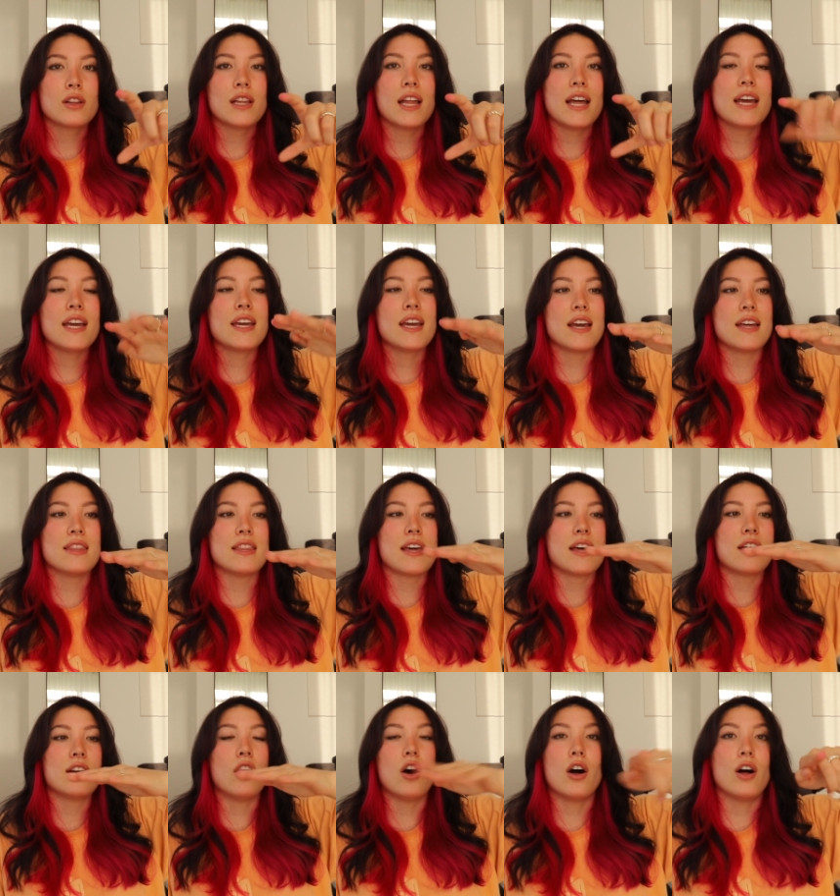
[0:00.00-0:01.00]
like, and
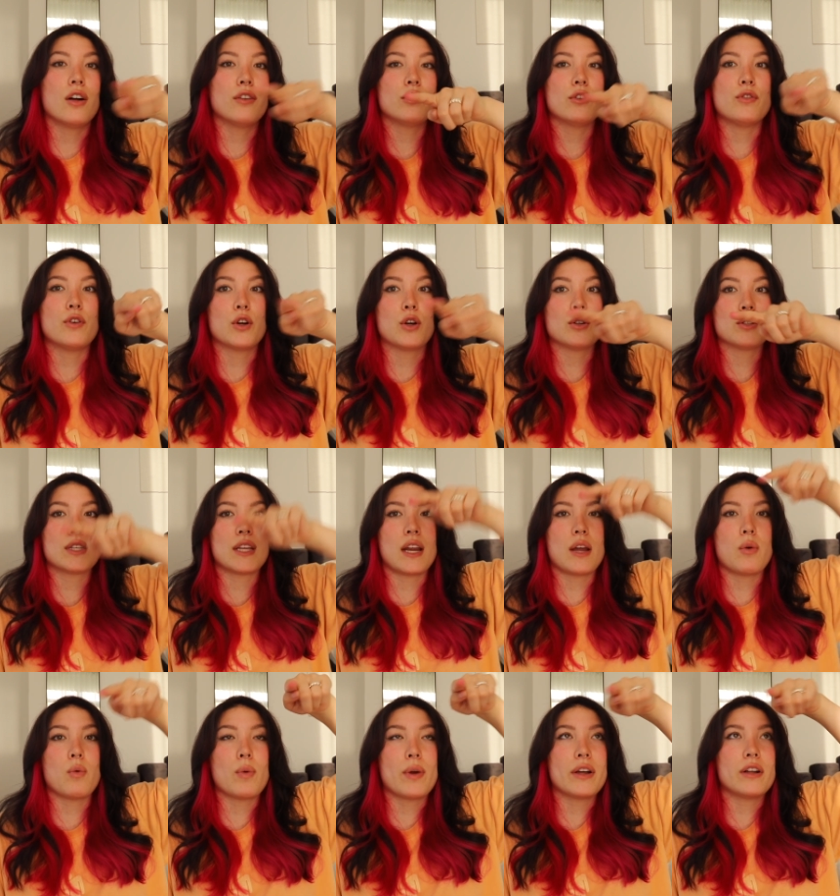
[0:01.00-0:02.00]
then all of the photos that I
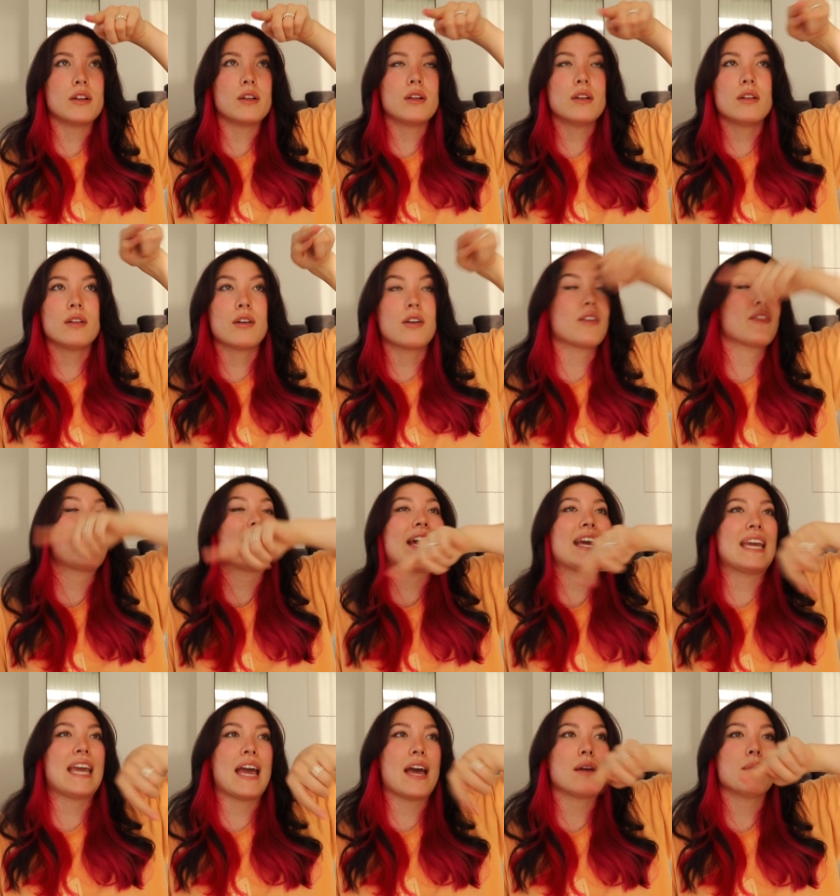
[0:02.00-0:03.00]
will or that I
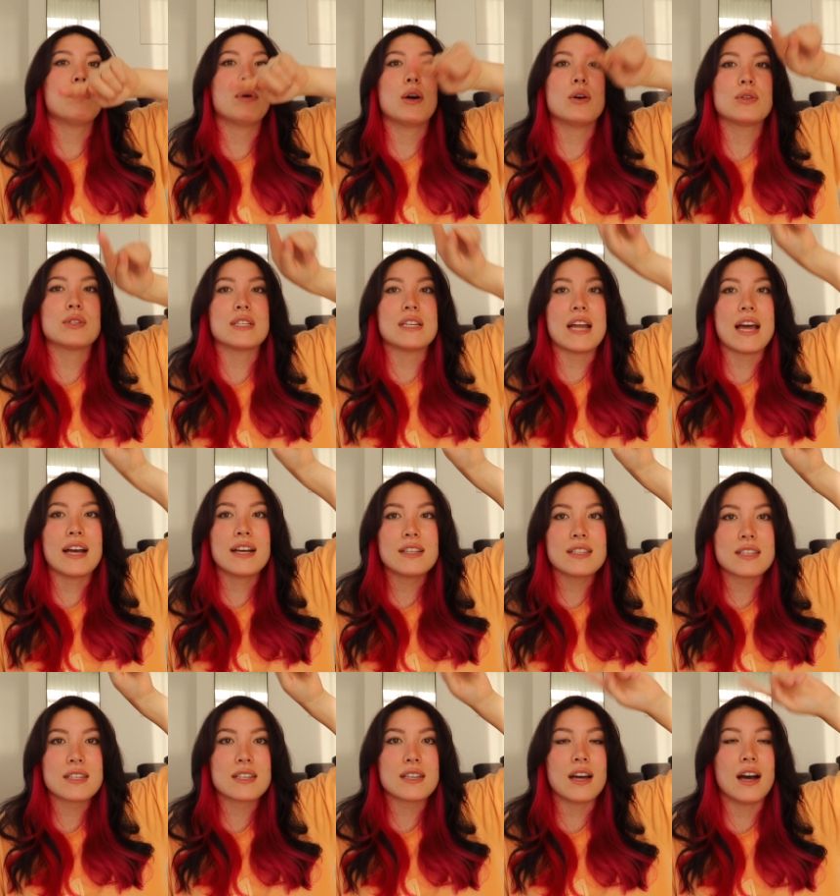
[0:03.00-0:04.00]
can post
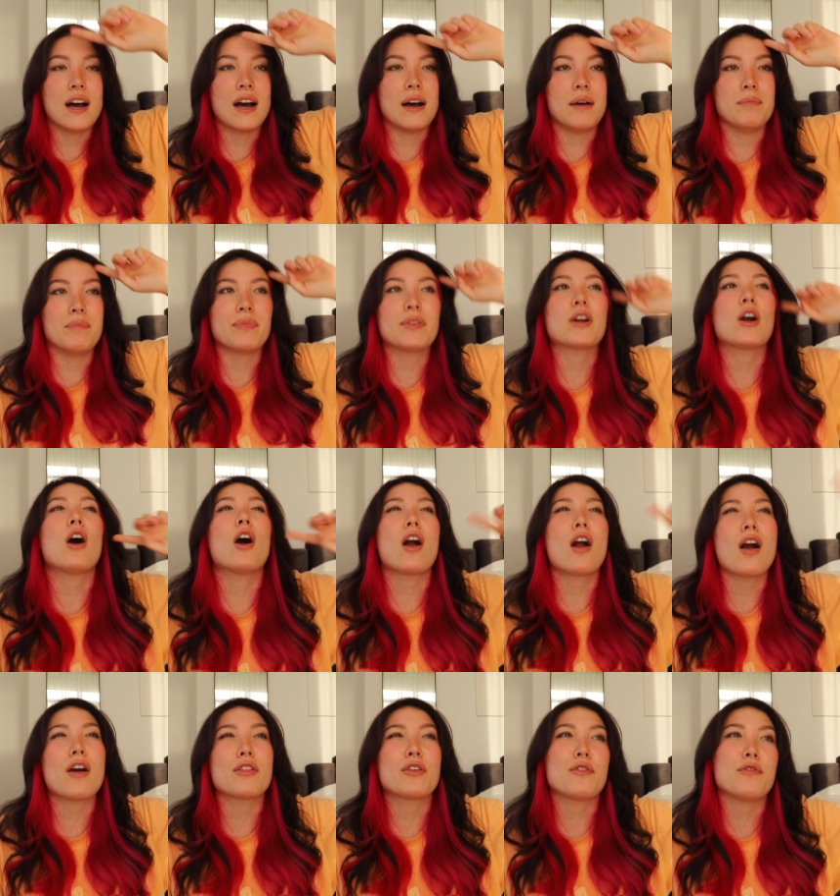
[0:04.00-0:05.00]
next. There
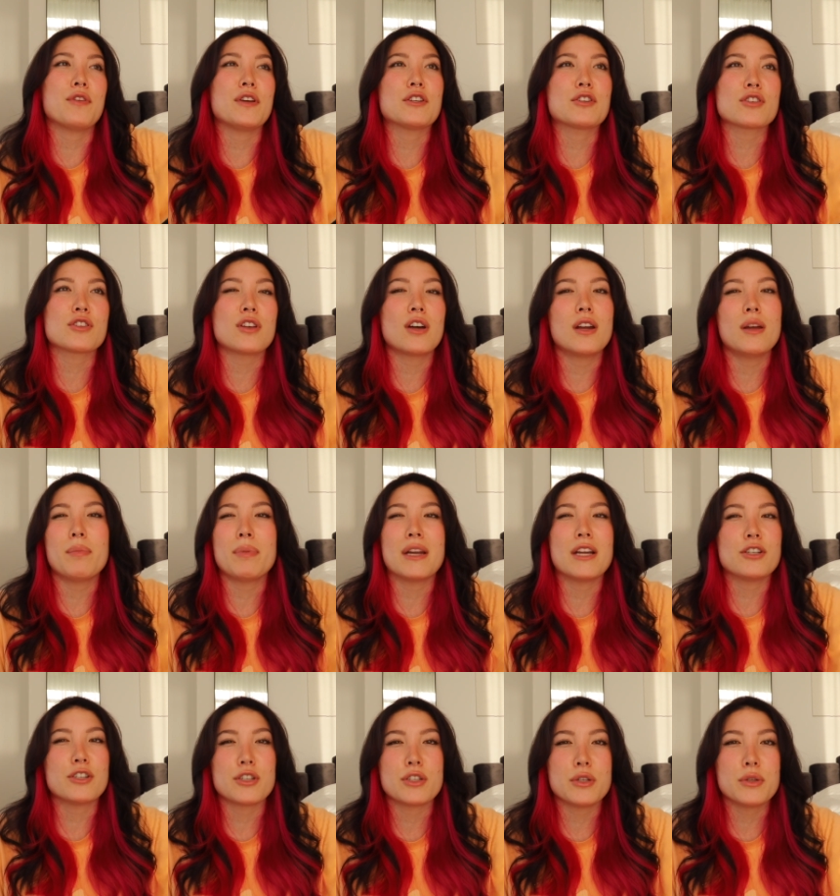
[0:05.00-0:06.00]
are other features on it, but
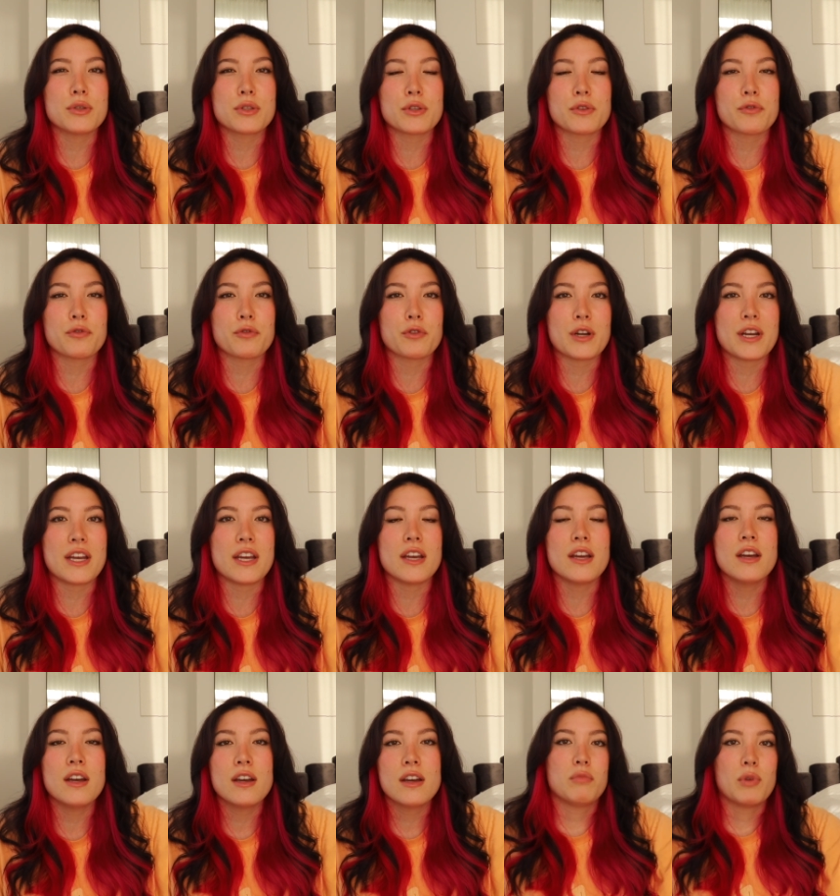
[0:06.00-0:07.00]
I just use the free,
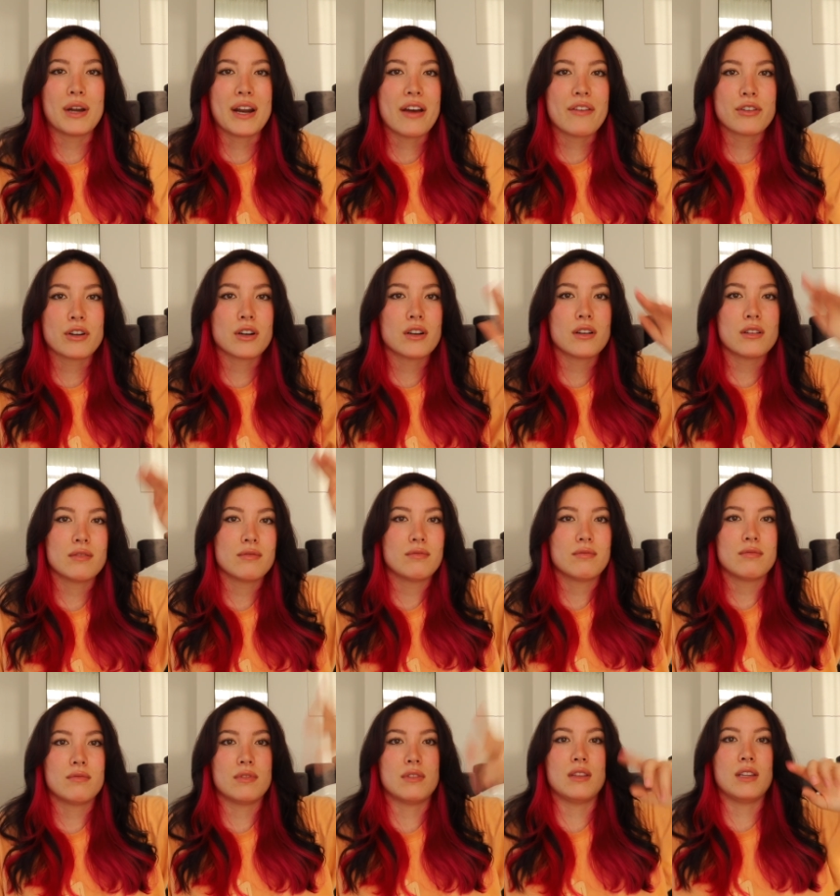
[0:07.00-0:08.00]
whatever
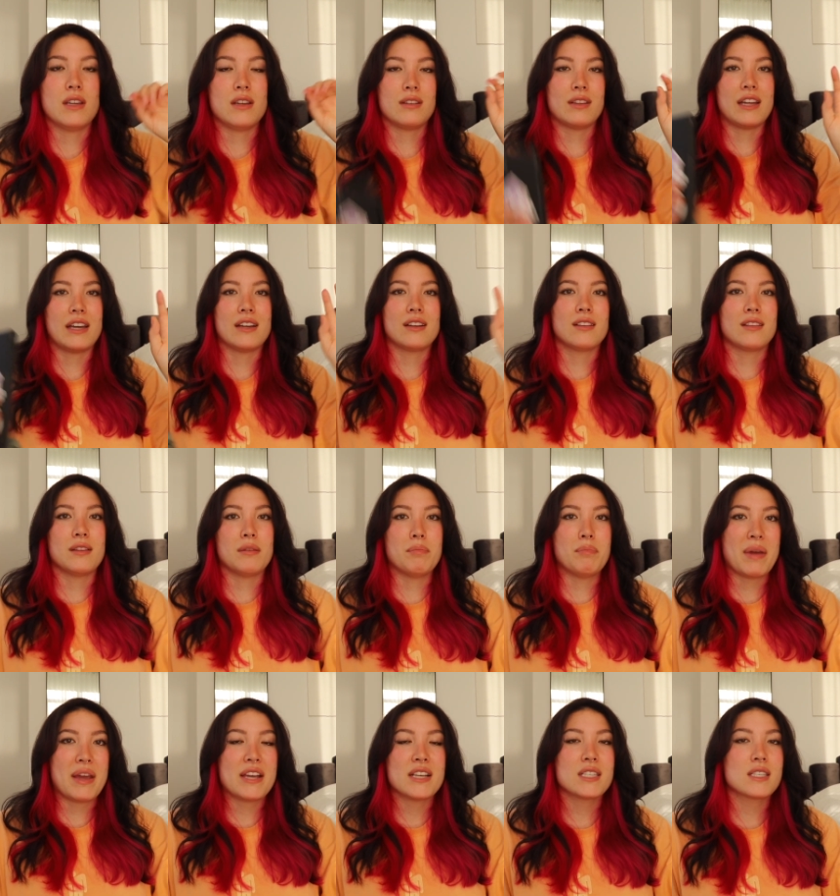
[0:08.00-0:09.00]
the
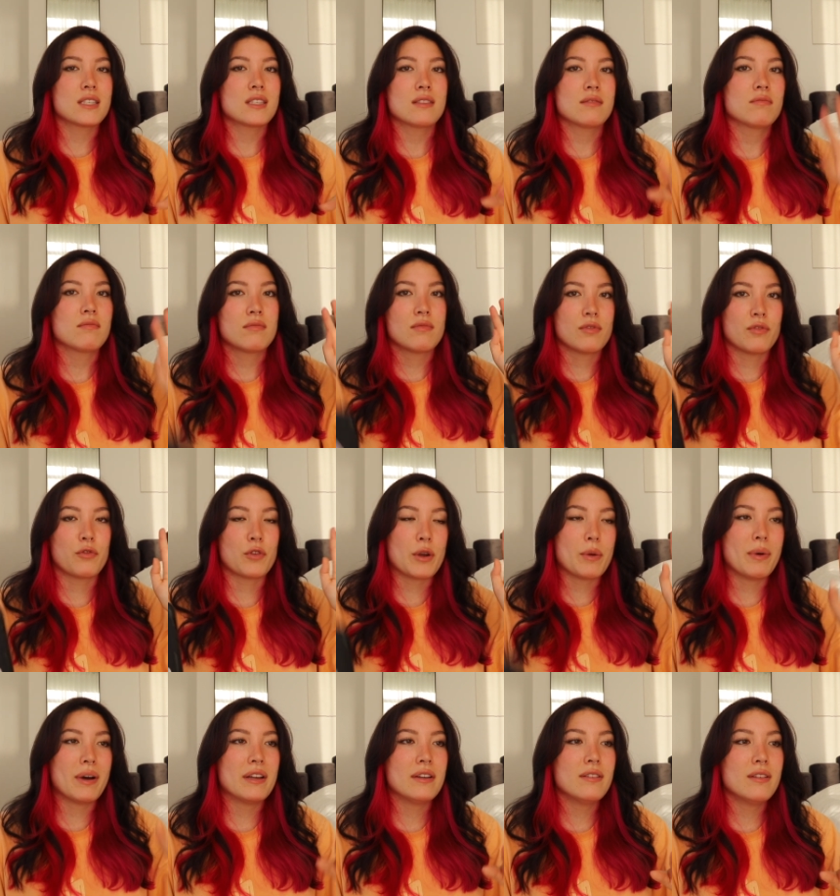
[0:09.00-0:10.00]
base free
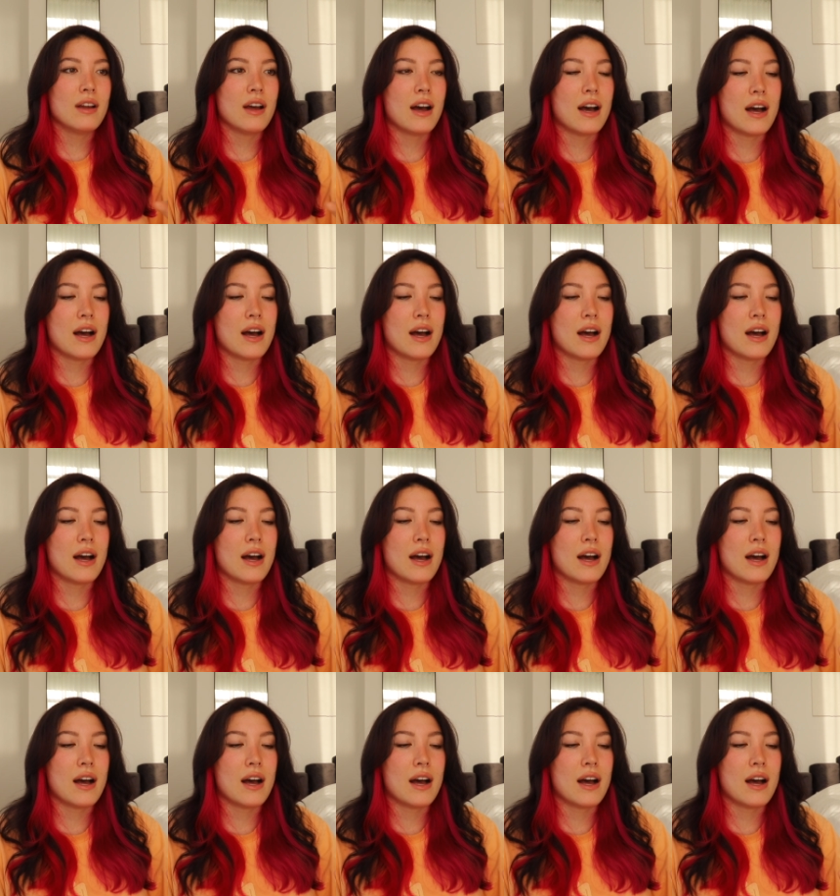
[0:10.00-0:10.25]
one,